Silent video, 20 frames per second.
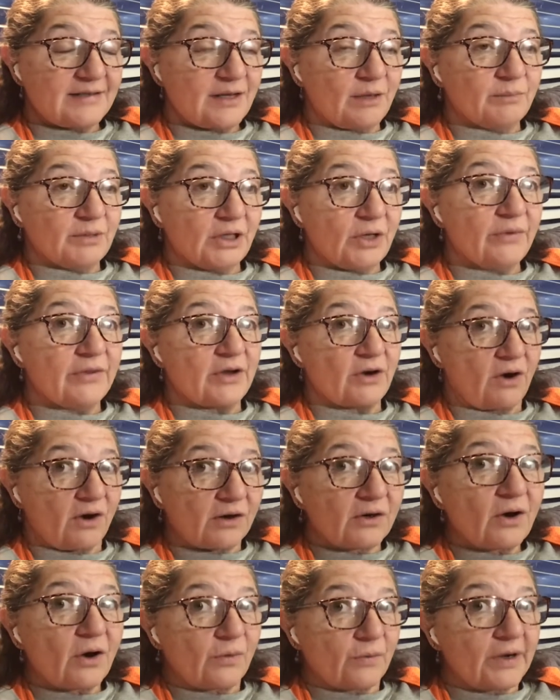down below. There
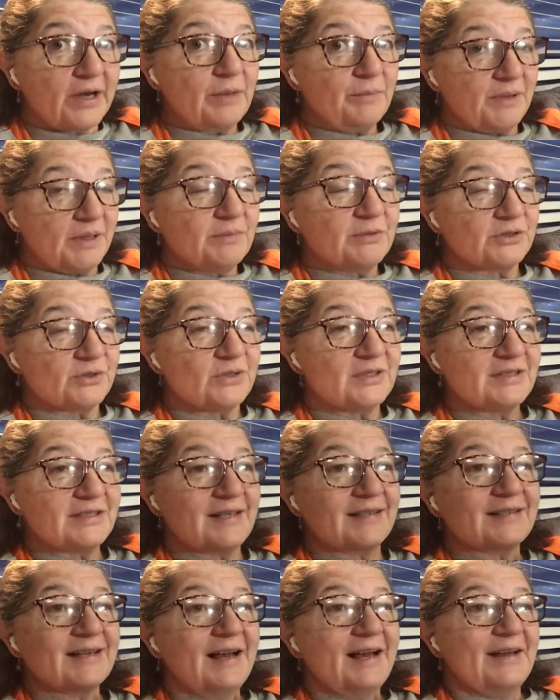are already people doing
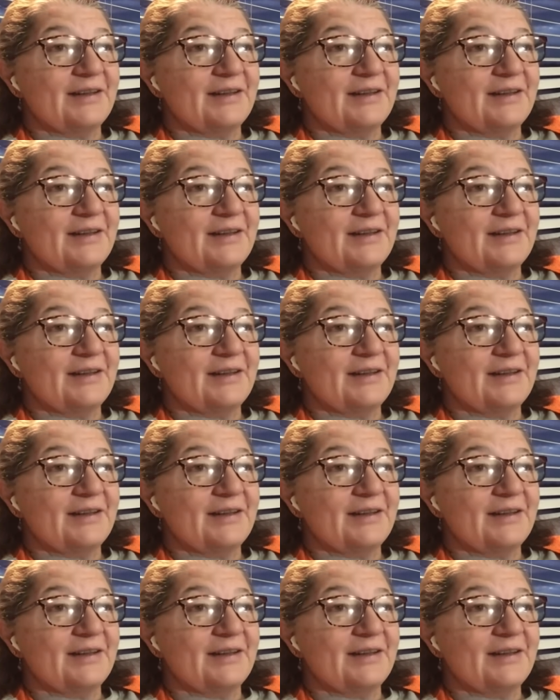things.